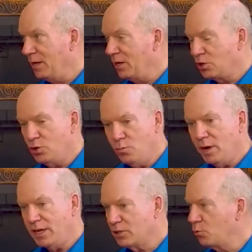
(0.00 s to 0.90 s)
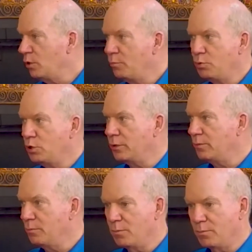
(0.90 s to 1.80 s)
You might as well put
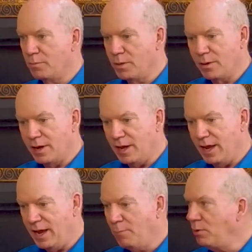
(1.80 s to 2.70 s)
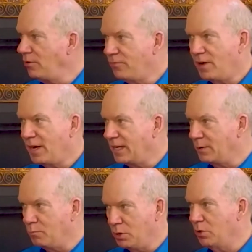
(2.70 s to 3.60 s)

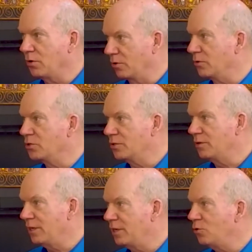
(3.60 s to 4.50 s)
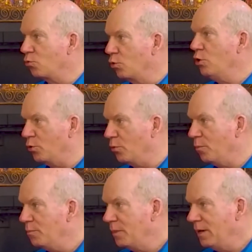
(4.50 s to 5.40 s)
amplifying mirrors in a
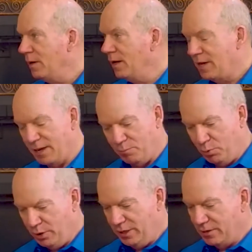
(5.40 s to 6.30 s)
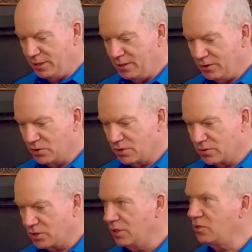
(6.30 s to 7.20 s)
room and putting these
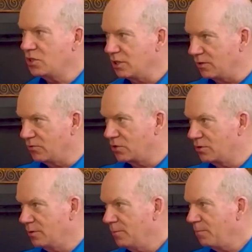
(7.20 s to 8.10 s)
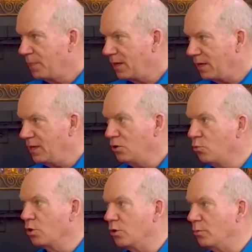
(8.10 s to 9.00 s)
sensitives in a
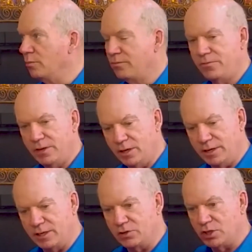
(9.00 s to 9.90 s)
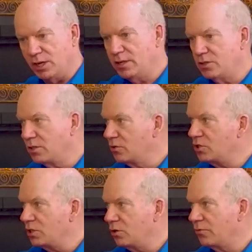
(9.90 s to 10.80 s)
room, feeling John's
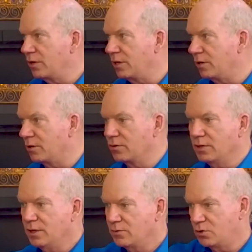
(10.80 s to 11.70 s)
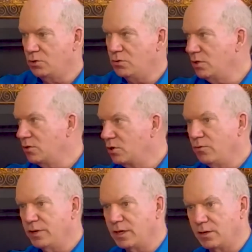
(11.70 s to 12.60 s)
energy over here, Susan's
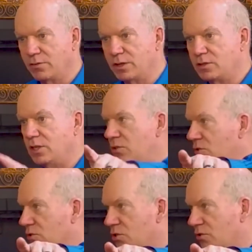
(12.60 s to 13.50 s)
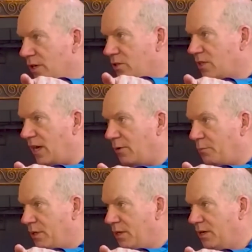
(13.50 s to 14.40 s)
over here, the teacher's stressed
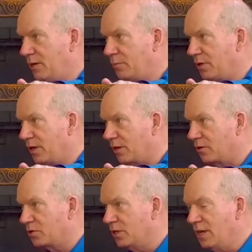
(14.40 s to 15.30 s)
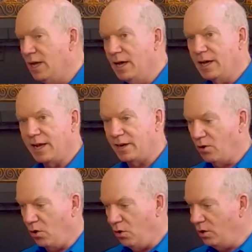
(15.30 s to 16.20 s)
out, picking up theirs, and
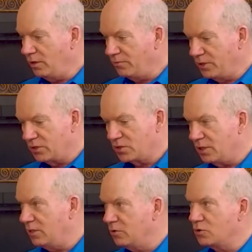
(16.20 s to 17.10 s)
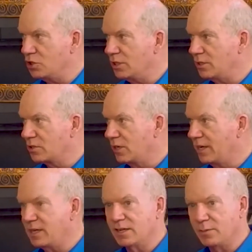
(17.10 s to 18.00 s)
all of this energy is
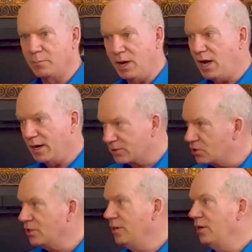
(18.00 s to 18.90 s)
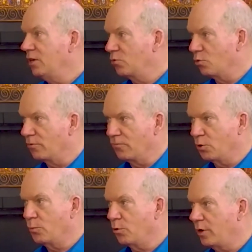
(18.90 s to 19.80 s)
like in a box
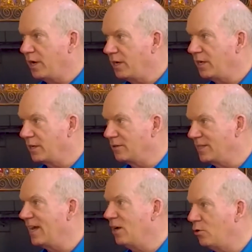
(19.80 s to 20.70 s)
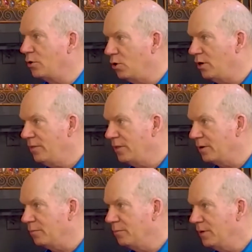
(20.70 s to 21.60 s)
reverberating down on
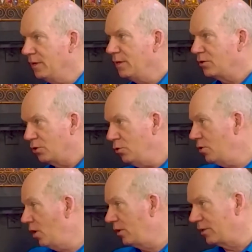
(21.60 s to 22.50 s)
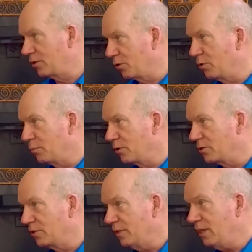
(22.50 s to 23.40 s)
them. You call it their own
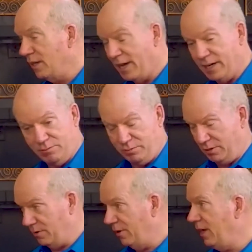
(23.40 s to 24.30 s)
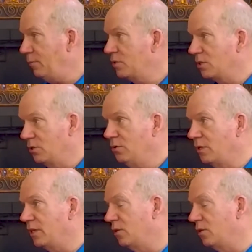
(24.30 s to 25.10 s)
personal hell. Absolutely.